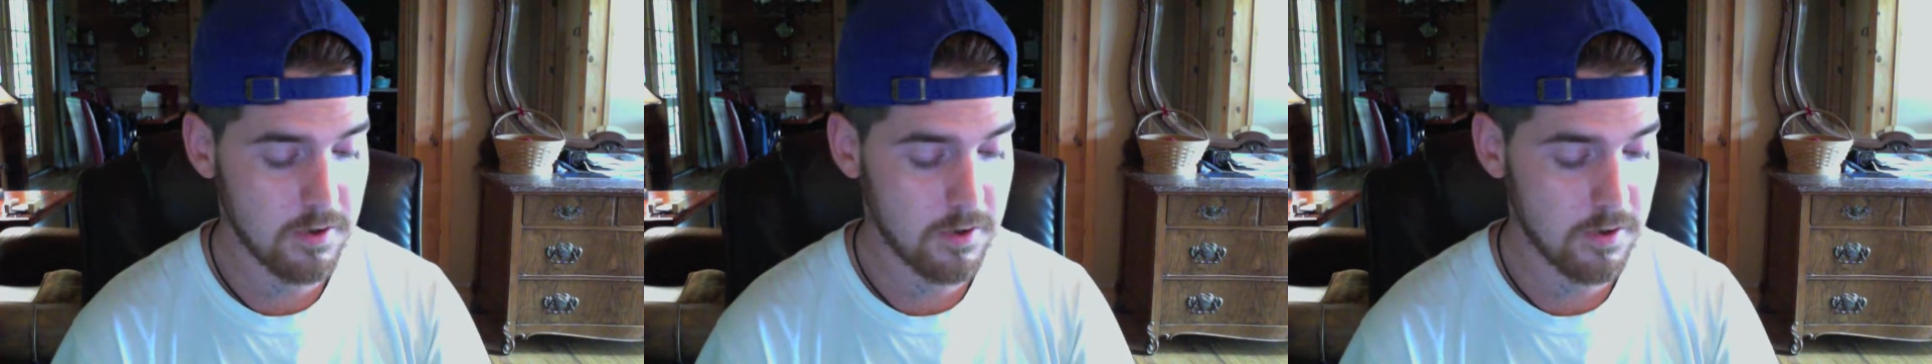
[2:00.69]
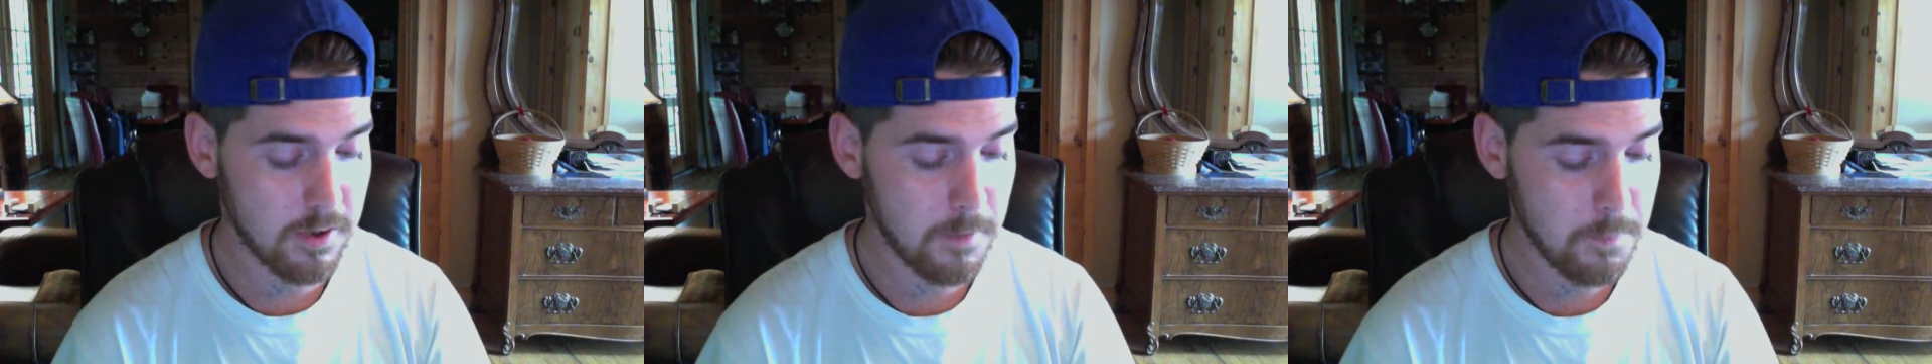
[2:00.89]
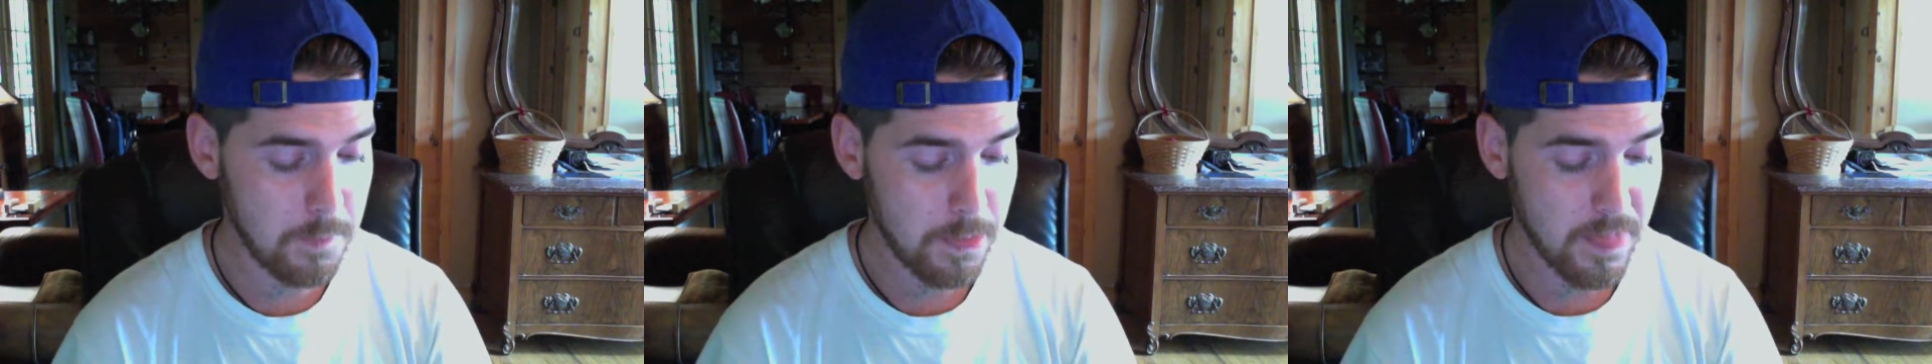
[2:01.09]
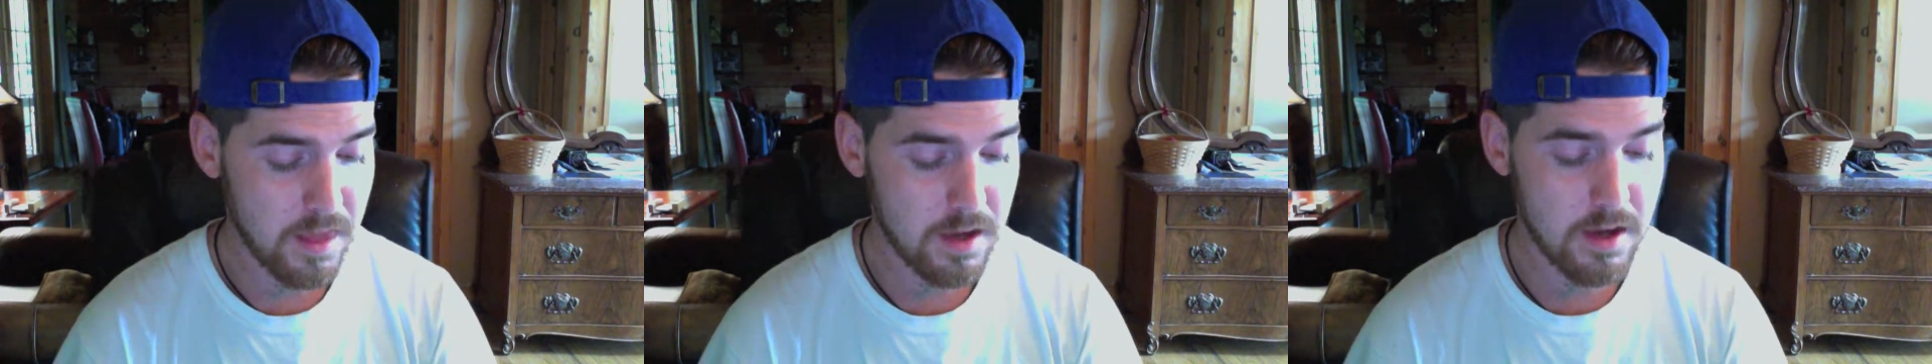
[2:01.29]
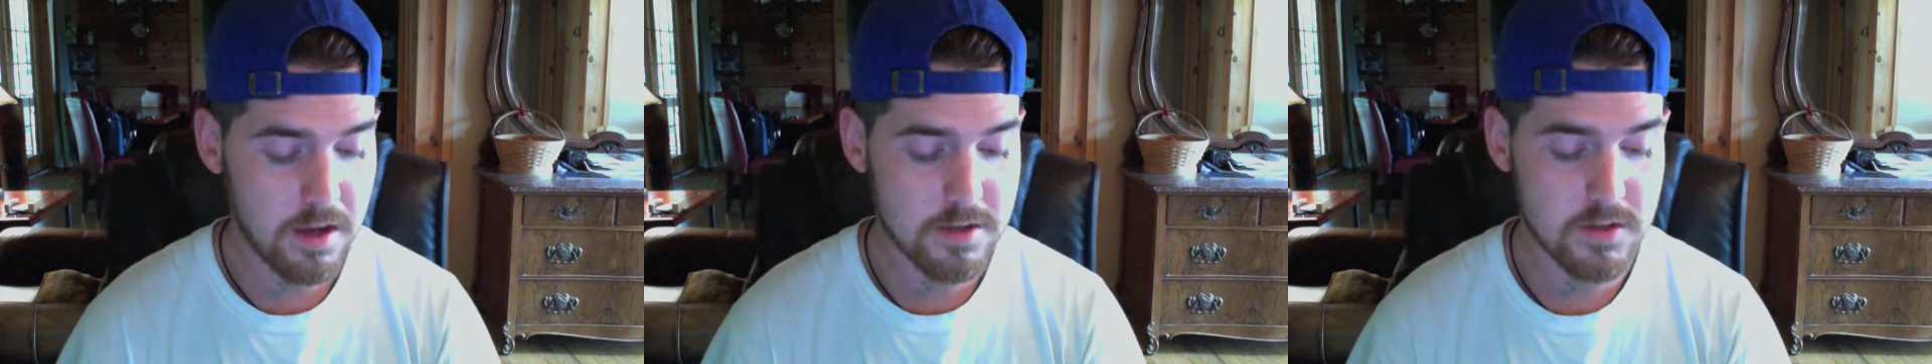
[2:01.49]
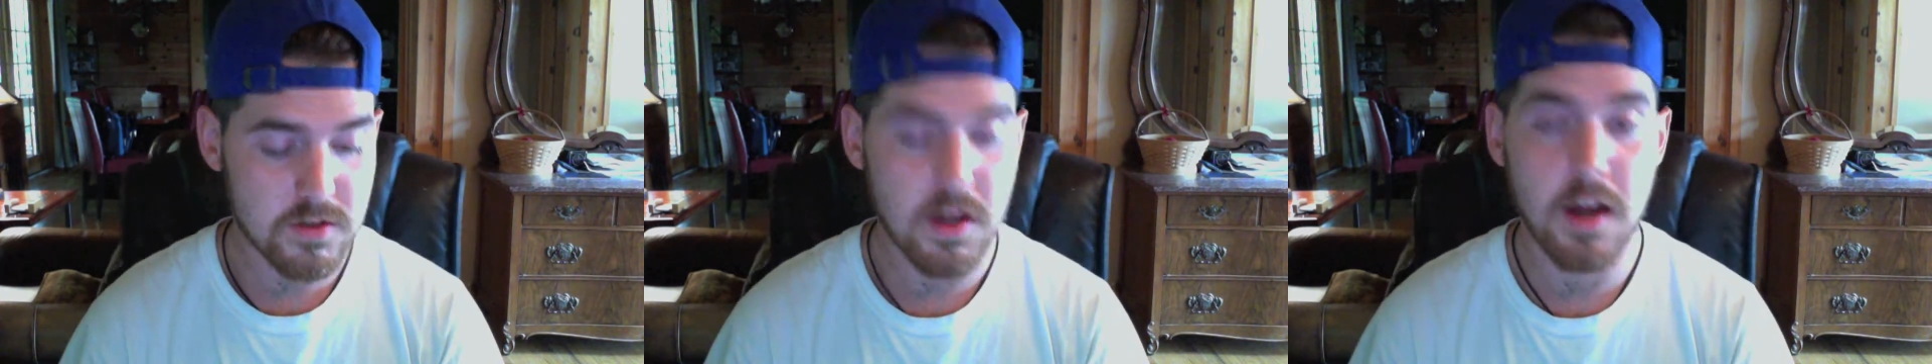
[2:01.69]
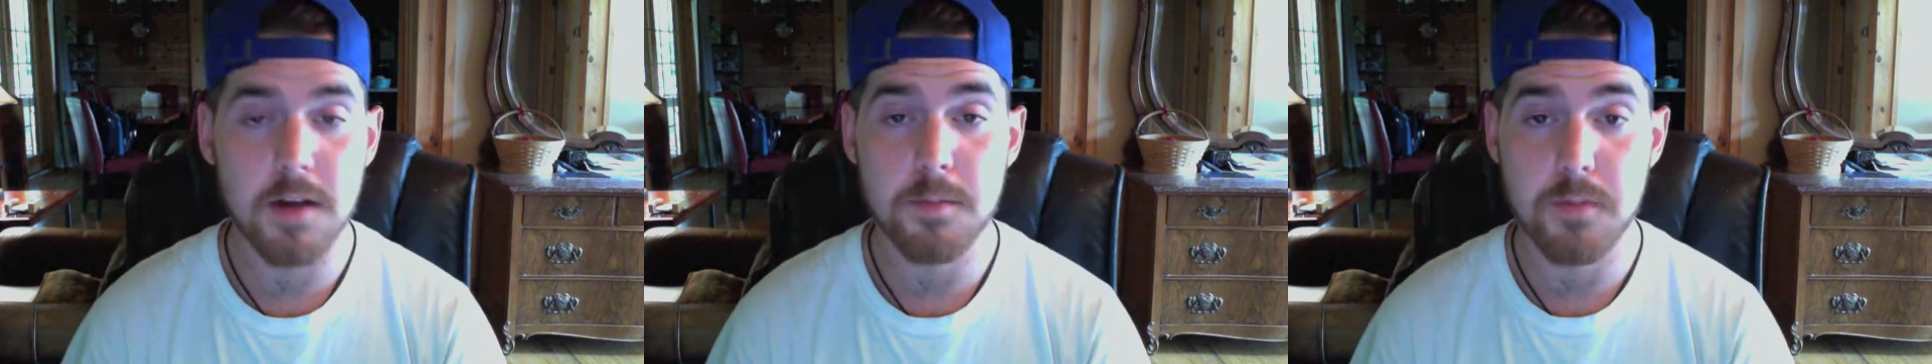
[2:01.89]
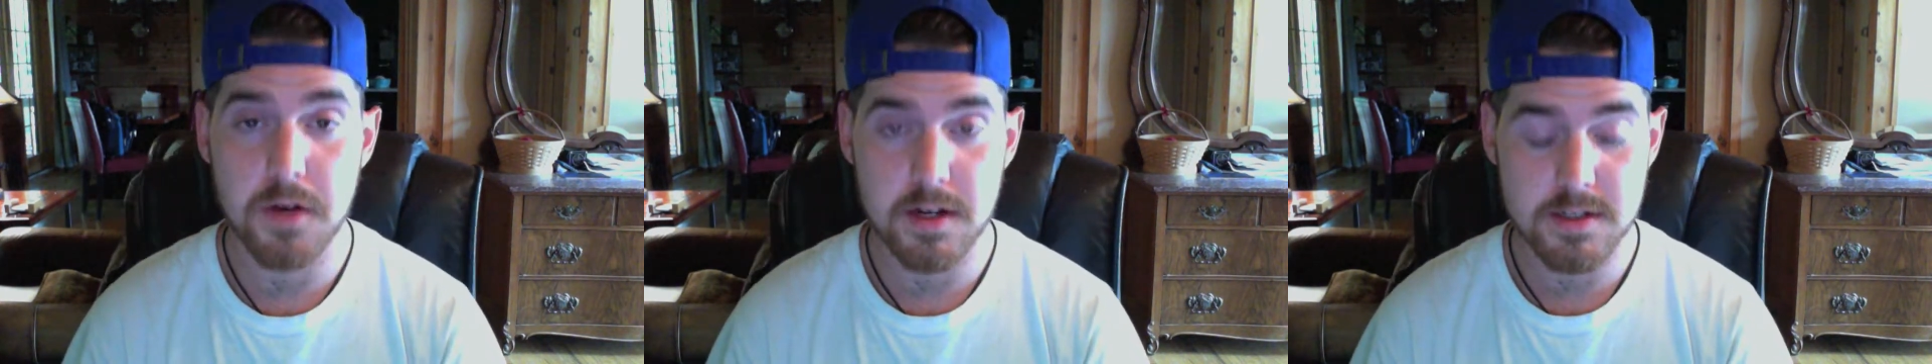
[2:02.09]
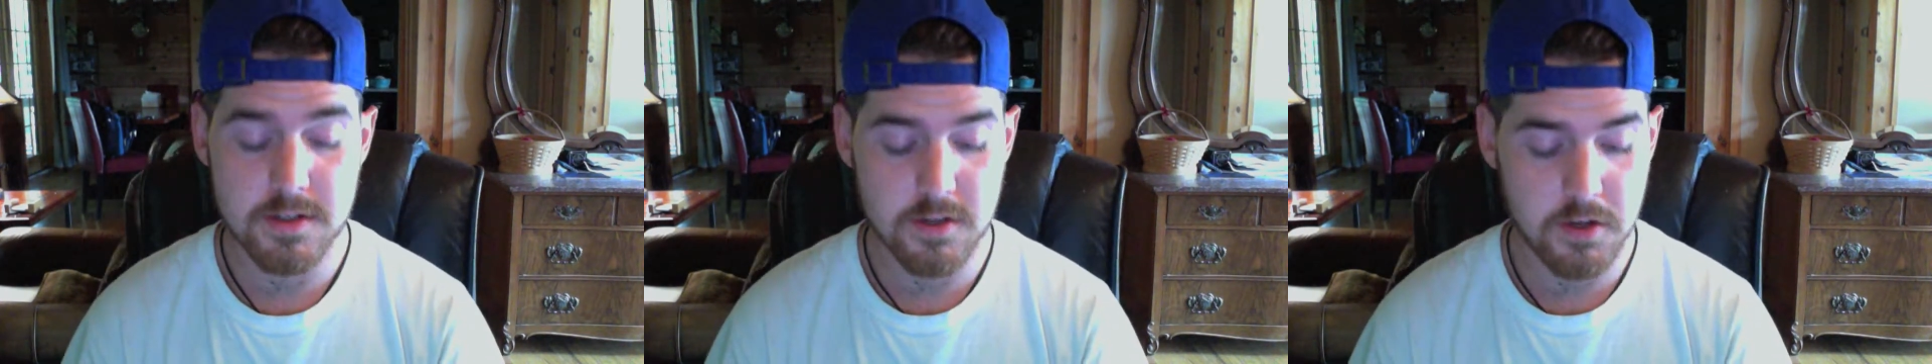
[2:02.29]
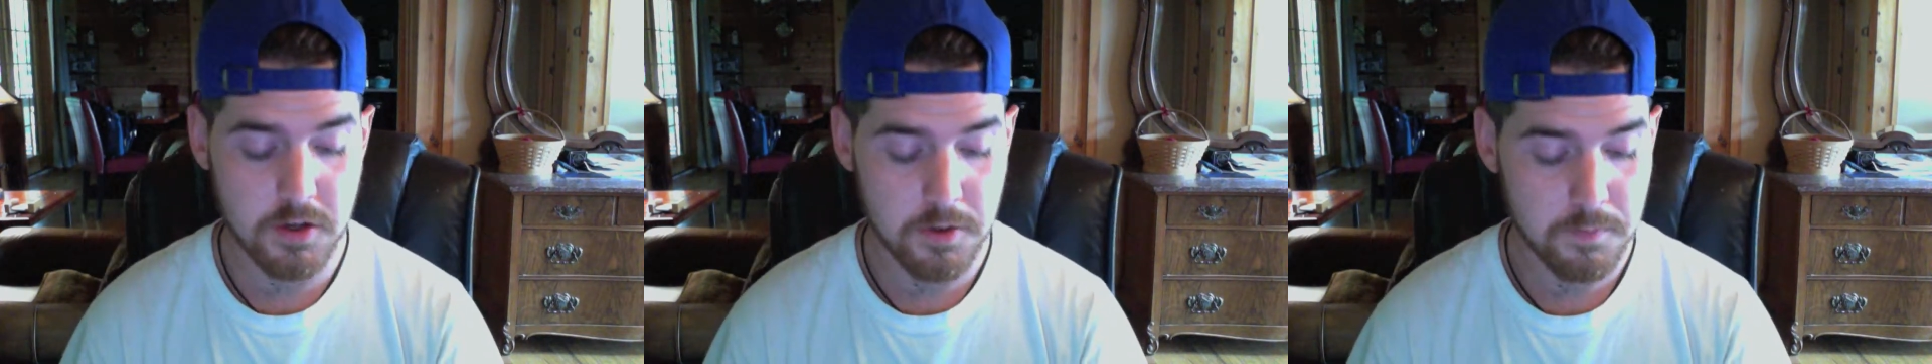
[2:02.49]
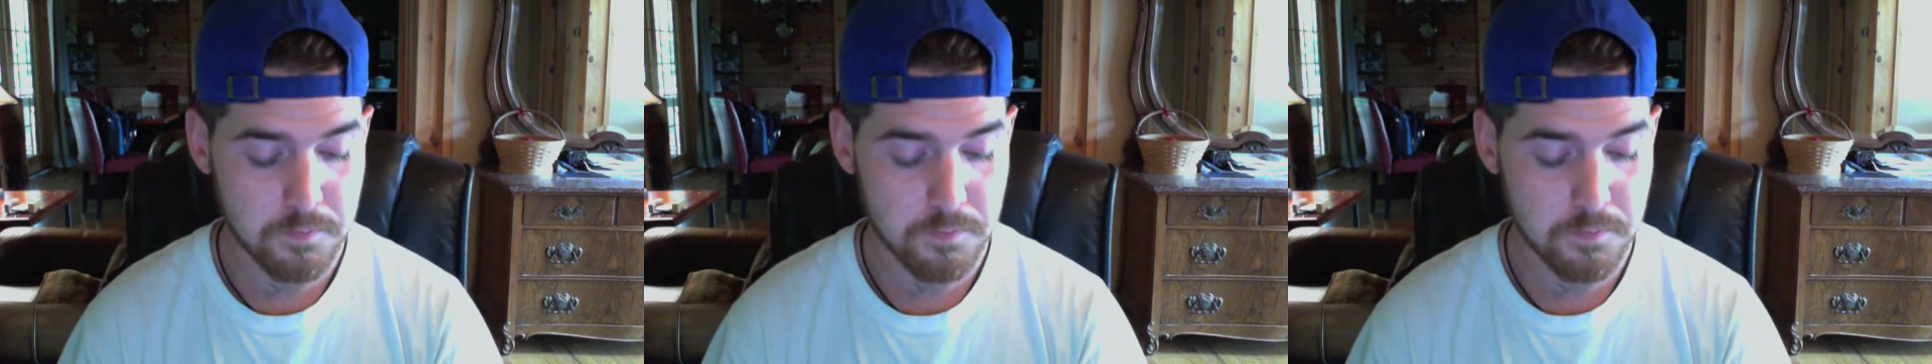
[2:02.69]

or at Scott Pressler.